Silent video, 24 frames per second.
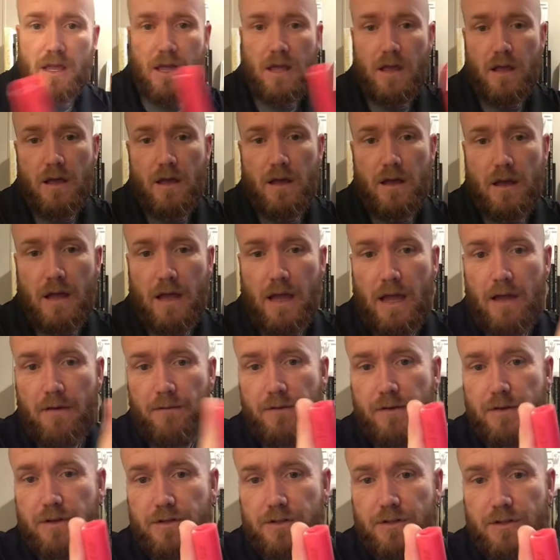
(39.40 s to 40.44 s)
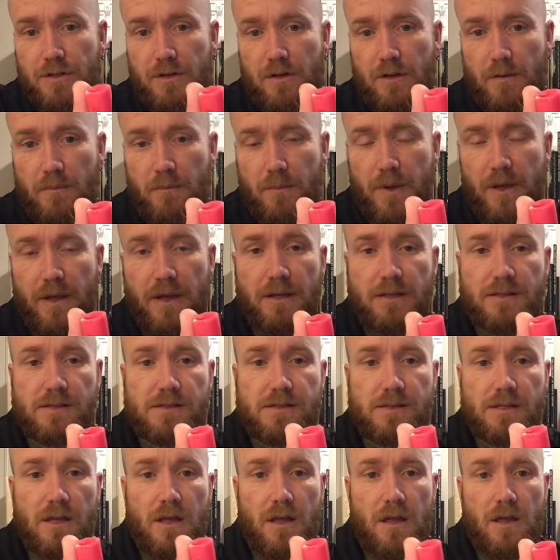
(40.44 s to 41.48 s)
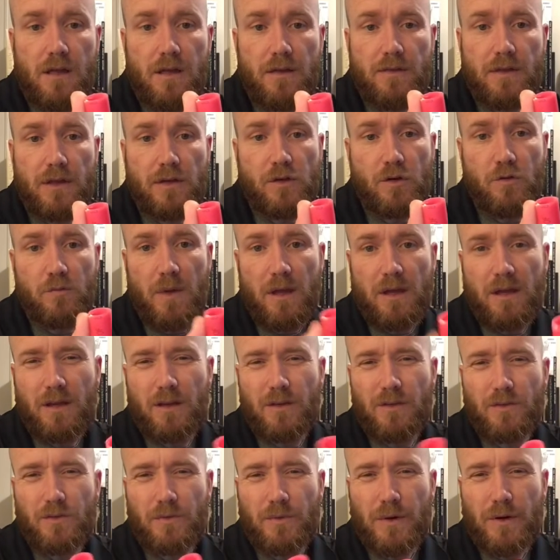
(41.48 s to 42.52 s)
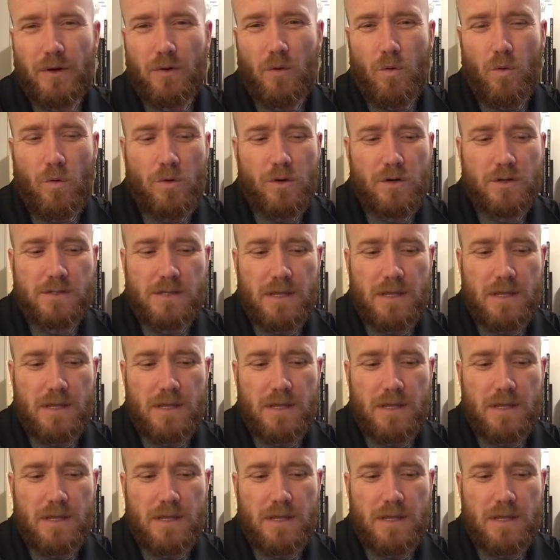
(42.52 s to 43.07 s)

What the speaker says: a half-inch PEX. They do make it in 3/4.